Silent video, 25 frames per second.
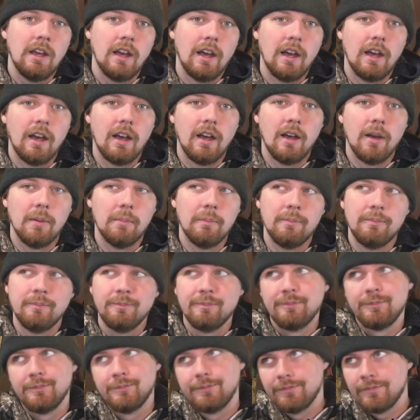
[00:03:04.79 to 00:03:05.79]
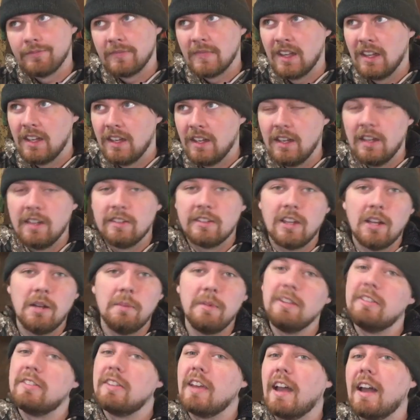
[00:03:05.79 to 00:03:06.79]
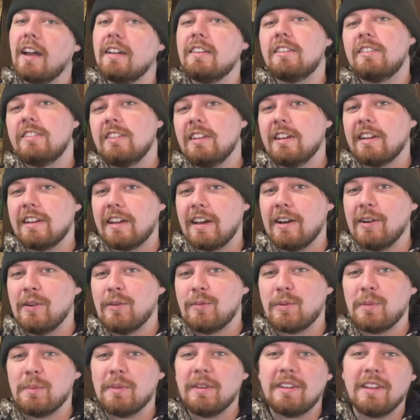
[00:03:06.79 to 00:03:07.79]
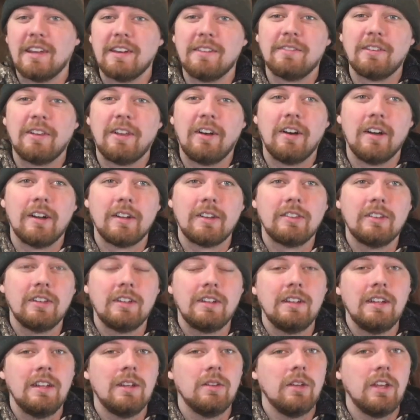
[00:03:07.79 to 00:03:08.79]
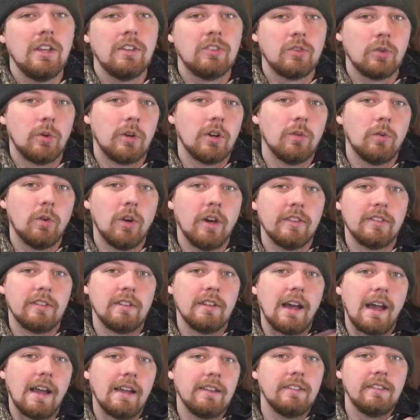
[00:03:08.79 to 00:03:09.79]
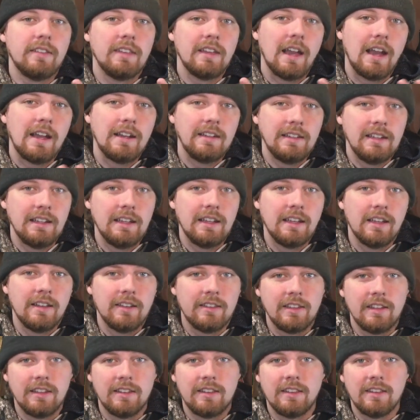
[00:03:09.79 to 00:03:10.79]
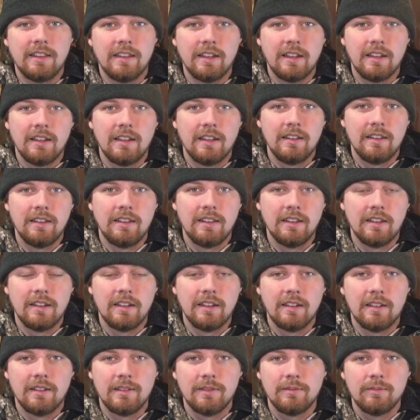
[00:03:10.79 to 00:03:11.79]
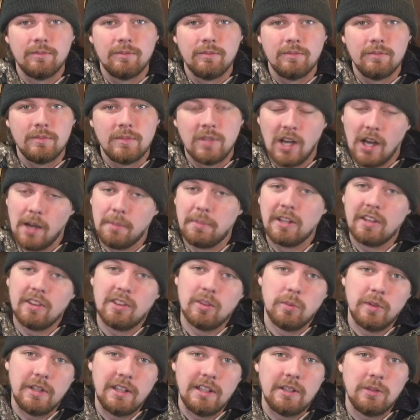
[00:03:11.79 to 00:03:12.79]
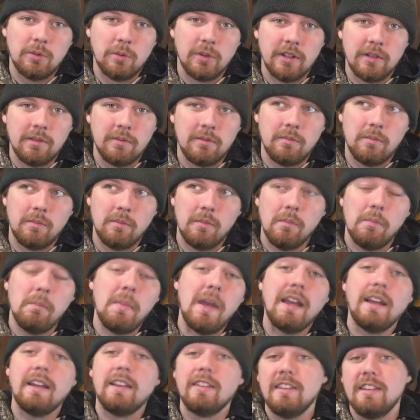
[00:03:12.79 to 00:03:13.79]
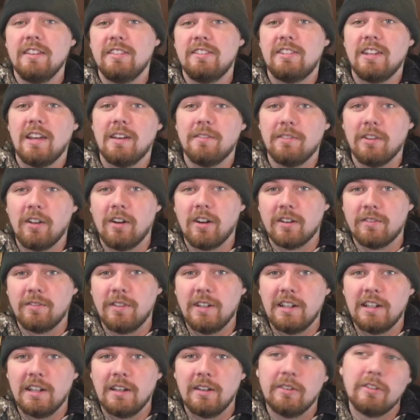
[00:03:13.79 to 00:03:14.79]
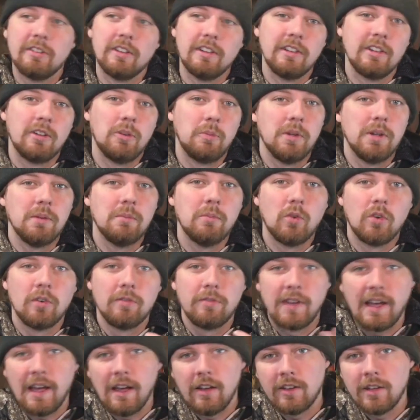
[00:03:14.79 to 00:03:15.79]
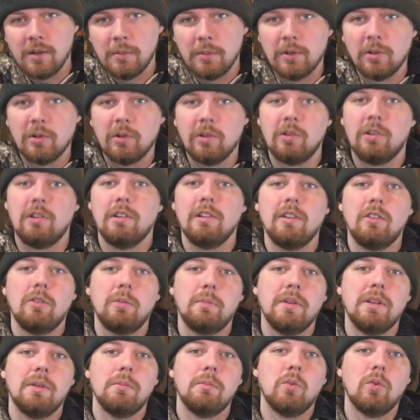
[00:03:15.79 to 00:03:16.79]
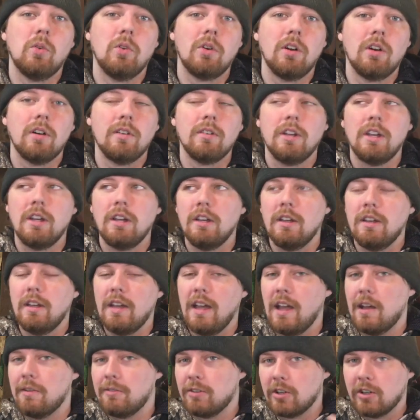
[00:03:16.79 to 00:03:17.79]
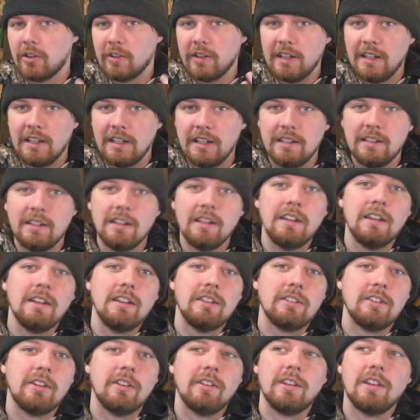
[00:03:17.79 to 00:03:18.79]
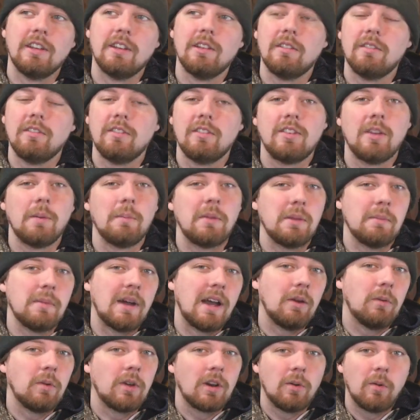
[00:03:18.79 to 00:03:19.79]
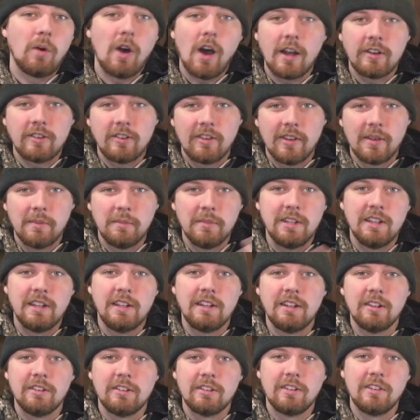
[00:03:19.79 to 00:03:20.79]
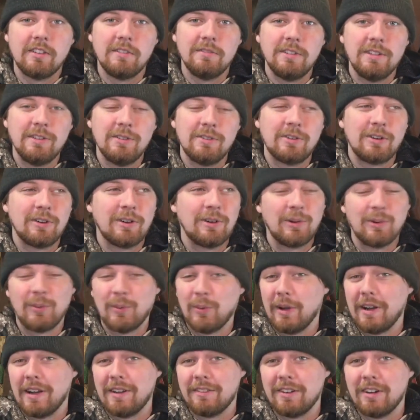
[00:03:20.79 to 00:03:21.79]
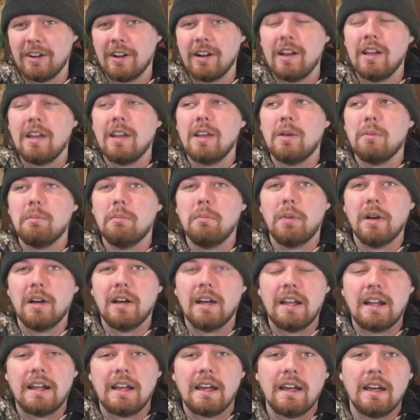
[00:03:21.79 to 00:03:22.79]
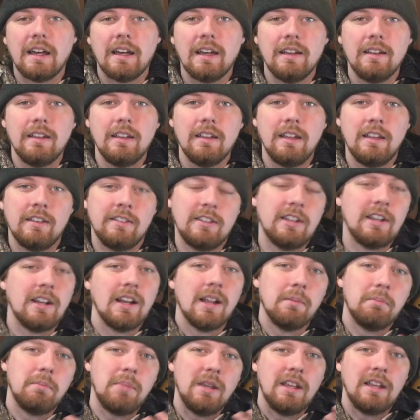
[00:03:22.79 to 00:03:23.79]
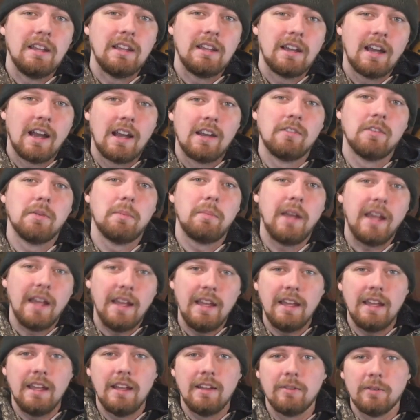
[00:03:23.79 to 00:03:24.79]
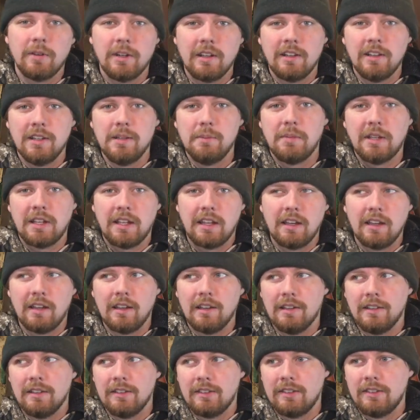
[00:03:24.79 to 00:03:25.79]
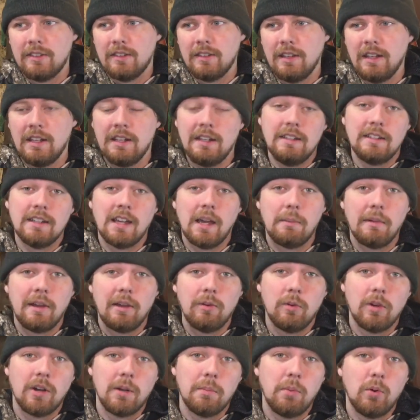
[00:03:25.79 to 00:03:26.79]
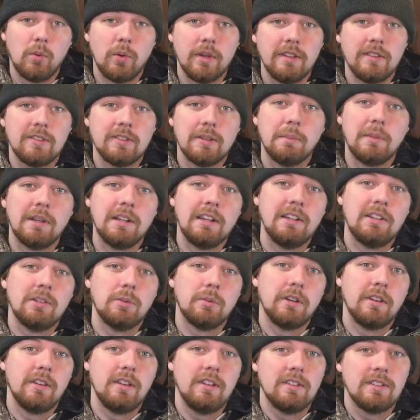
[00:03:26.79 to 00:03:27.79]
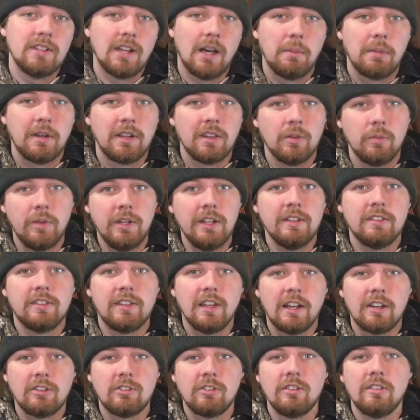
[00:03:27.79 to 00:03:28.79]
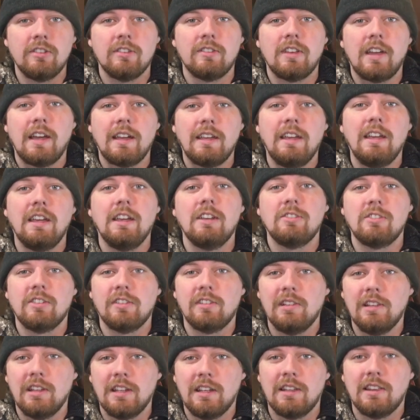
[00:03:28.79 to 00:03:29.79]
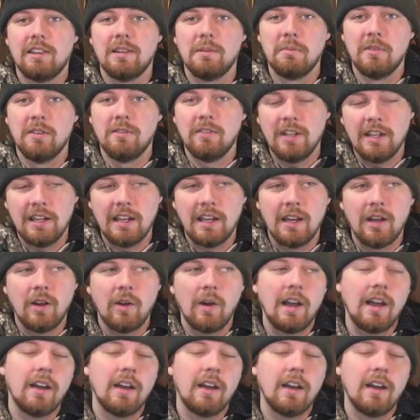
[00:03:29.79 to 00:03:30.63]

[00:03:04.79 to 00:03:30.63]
It's going to be sad to see it go from the devlogs, and it sort of was nice, the idea that the topic of the week would make these devlog videos a little bit more valuable or a little bit more evergreen so that somebody might want to watch them 10 years in the future or whatever. But it's ended up being kind of a pain, really, because anytime I want to point somebody to one of these topic of the week sections, I can't just link them the video.